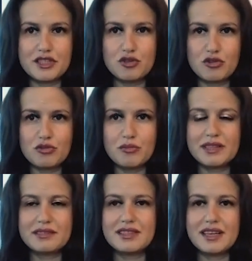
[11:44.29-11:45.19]

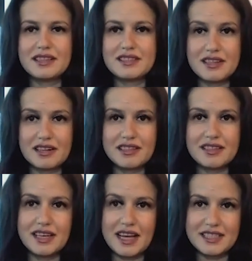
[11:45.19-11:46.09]
documents and started the
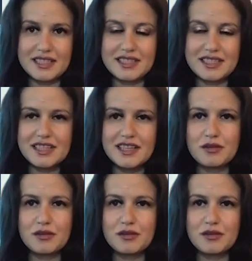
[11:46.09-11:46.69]
licensing,